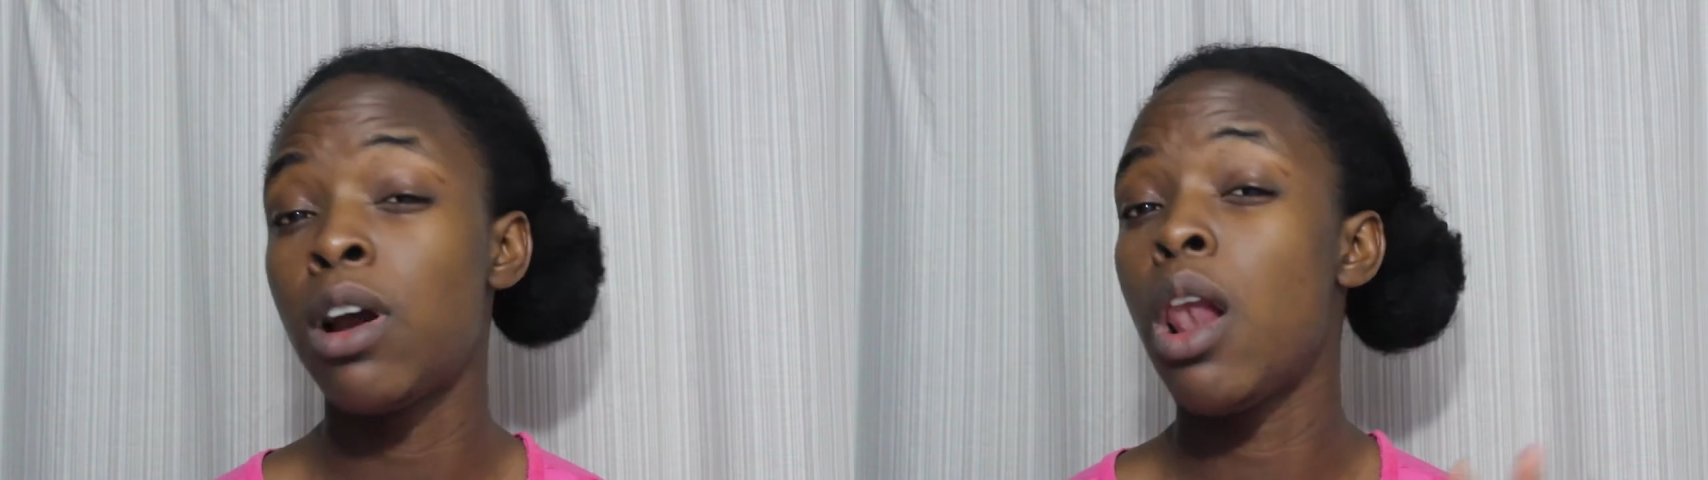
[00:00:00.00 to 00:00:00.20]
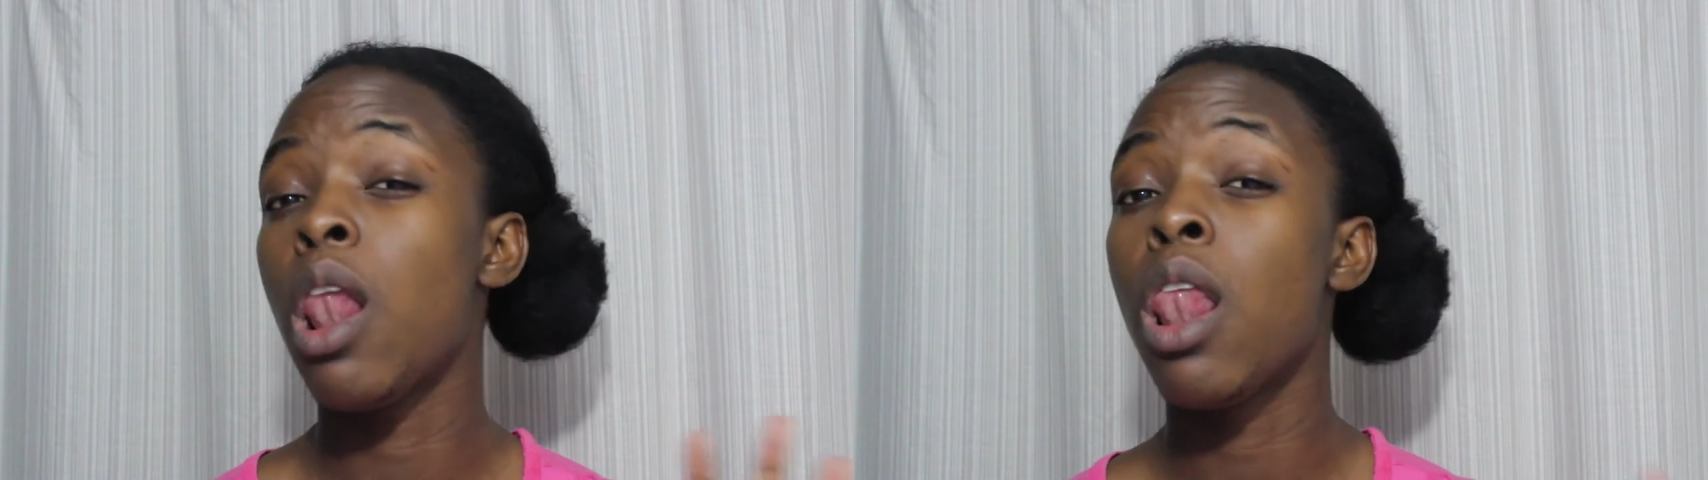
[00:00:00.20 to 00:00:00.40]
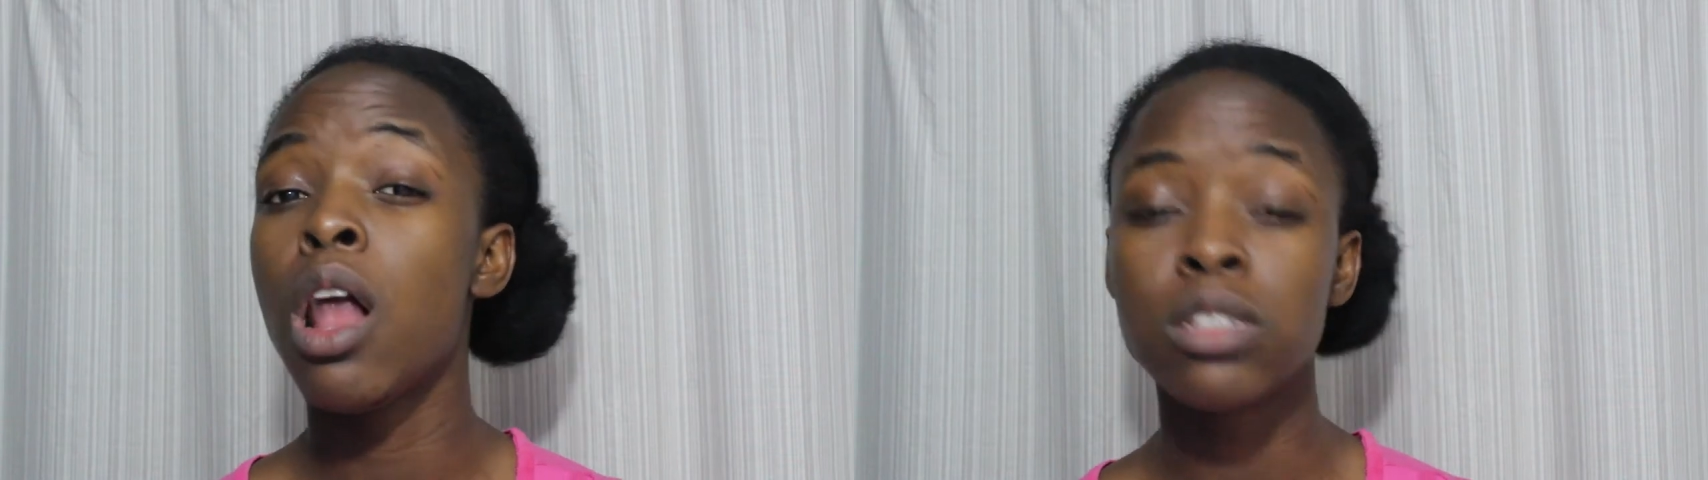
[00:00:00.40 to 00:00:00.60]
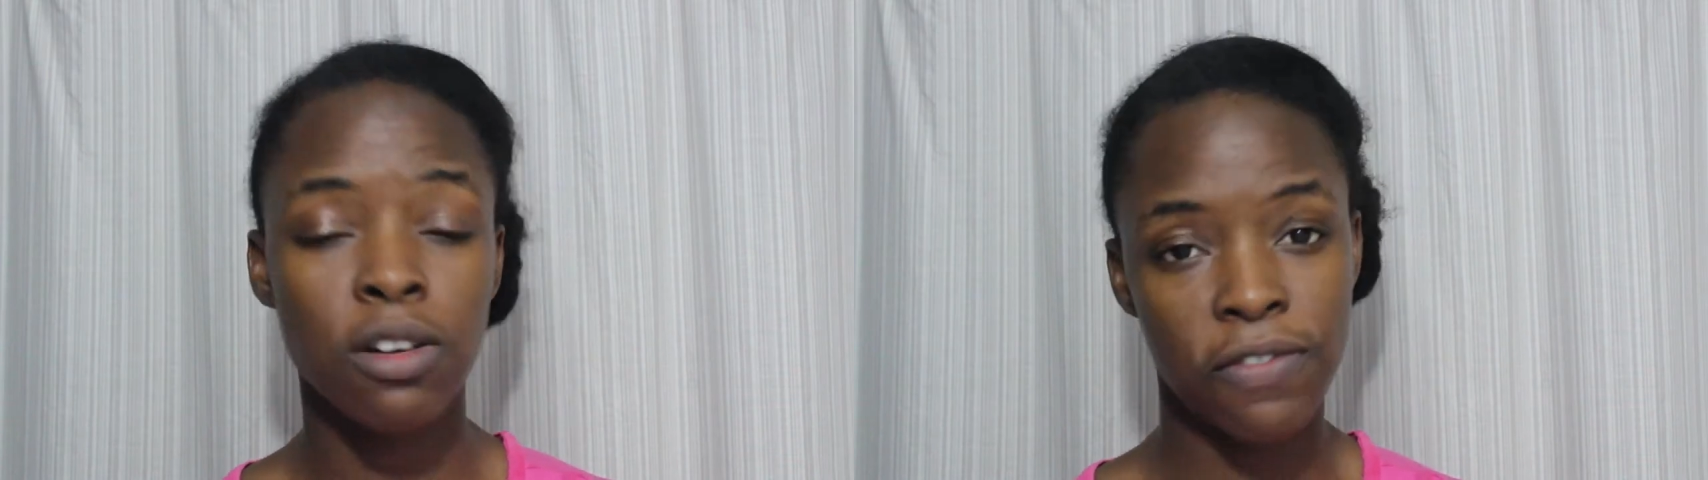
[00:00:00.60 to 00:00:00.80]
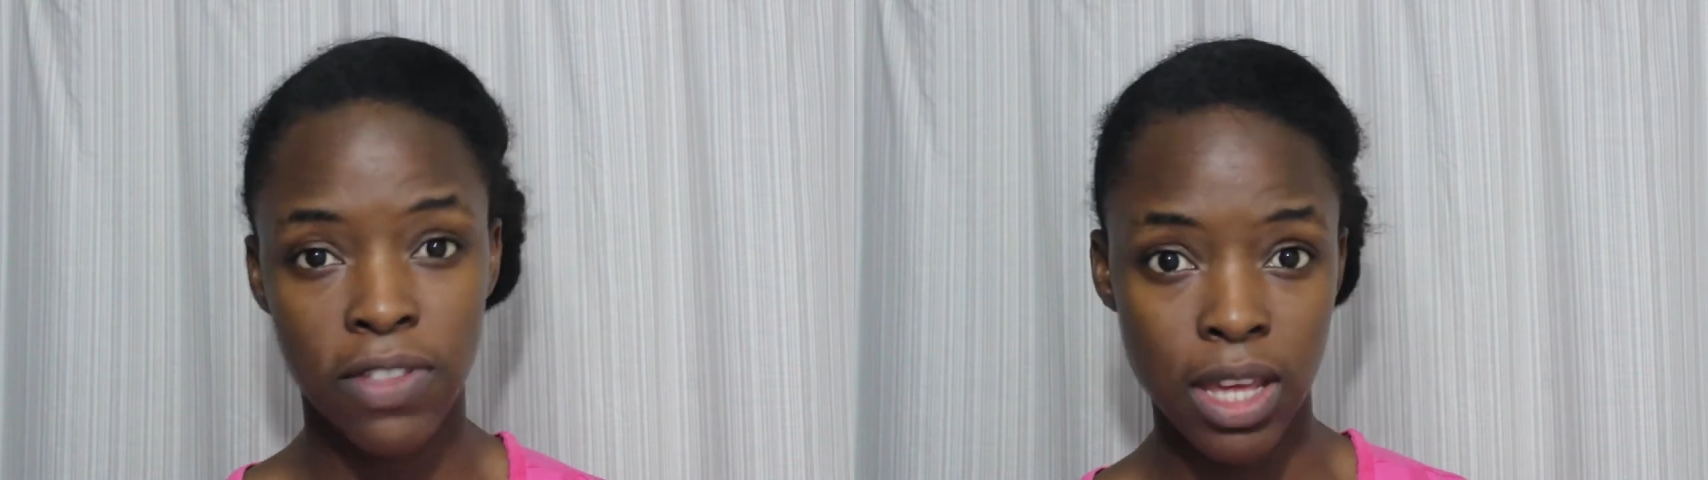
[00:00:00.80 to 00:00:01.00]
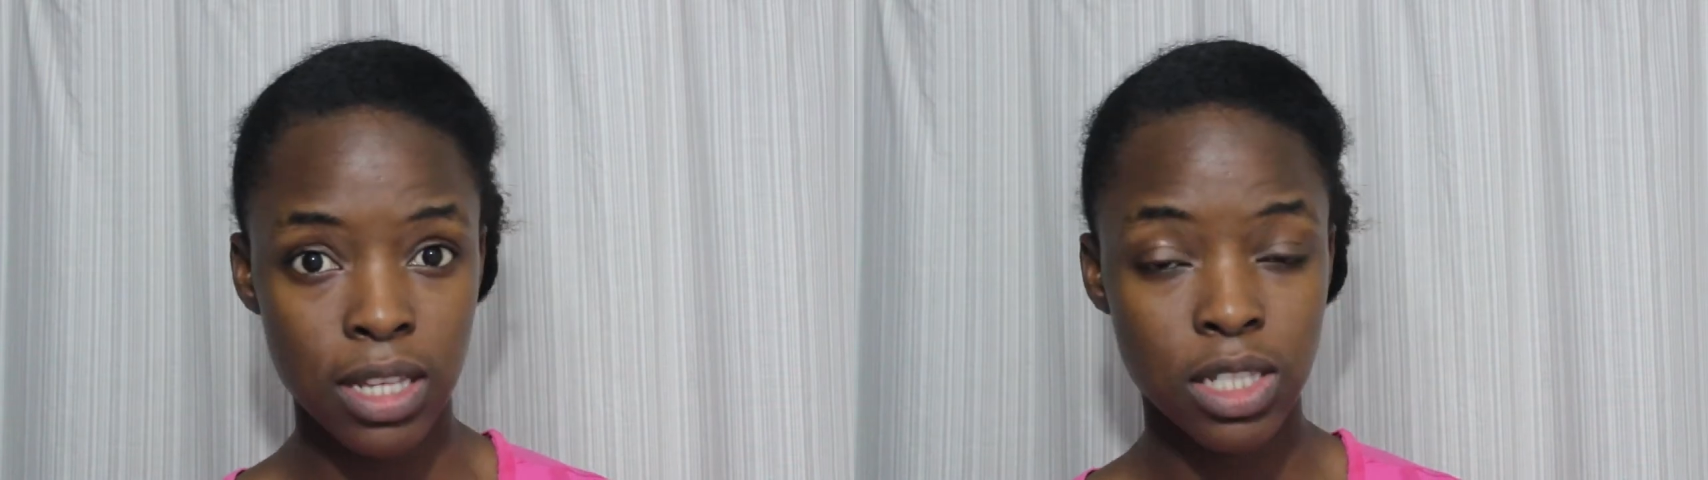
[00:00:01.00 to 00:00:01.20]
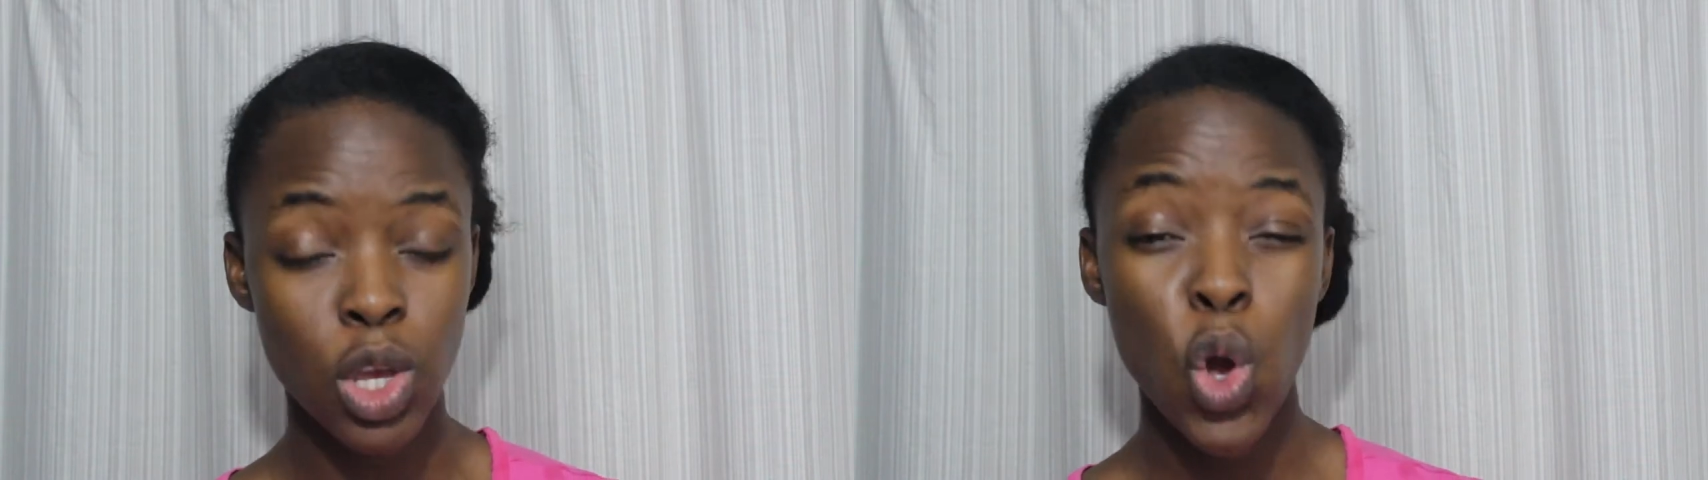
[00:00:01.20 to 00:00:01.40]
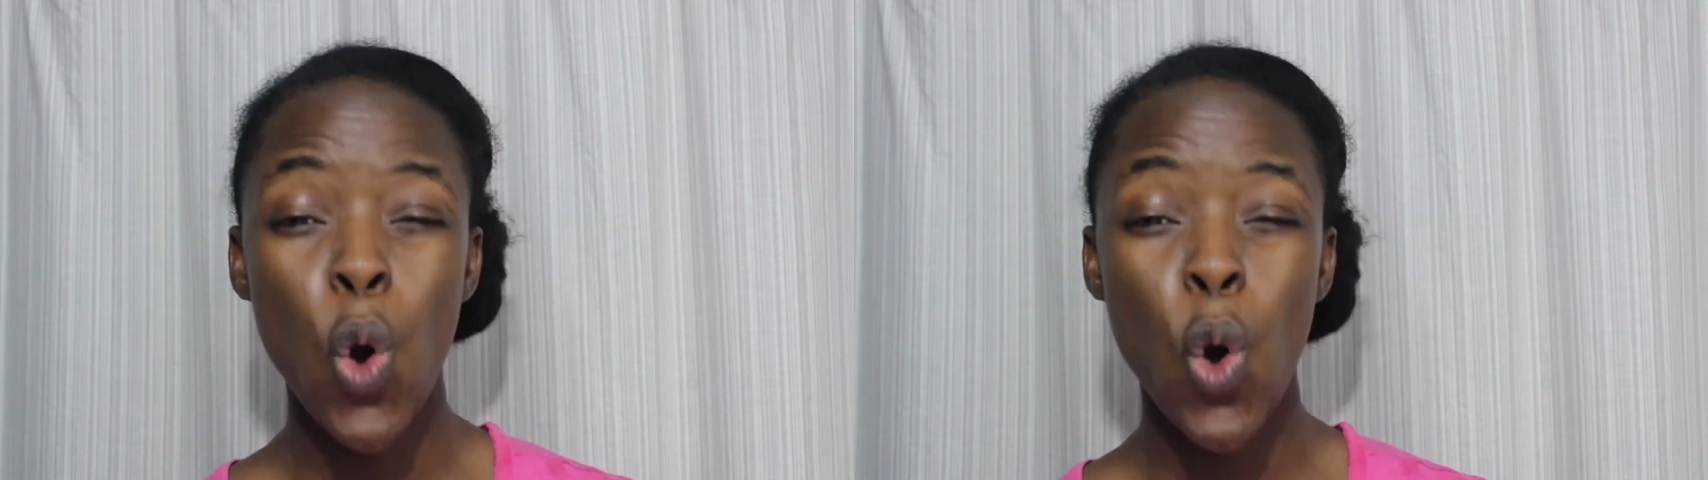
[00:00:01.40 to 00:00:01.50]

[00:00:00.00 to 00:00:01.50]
a lot of things.